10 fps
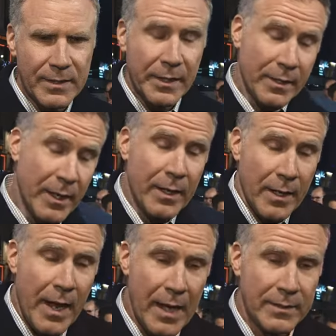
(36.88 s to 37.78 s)
it
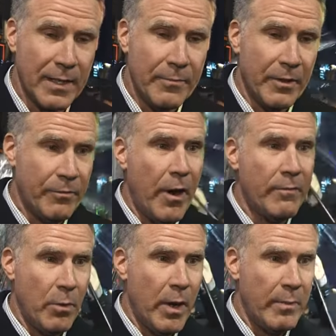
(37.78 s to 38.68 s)
literally has something for
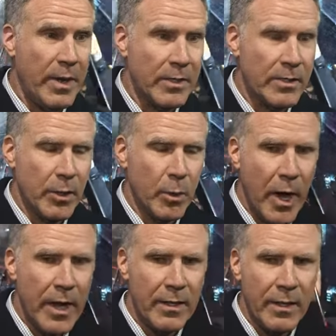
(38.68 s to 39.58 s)
everyone. I mean, it's a
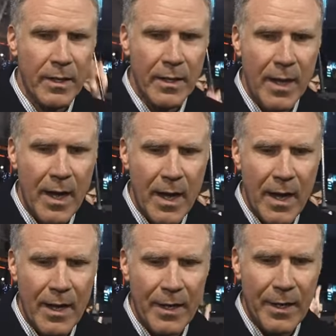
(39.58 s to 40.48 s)
great uh, uh,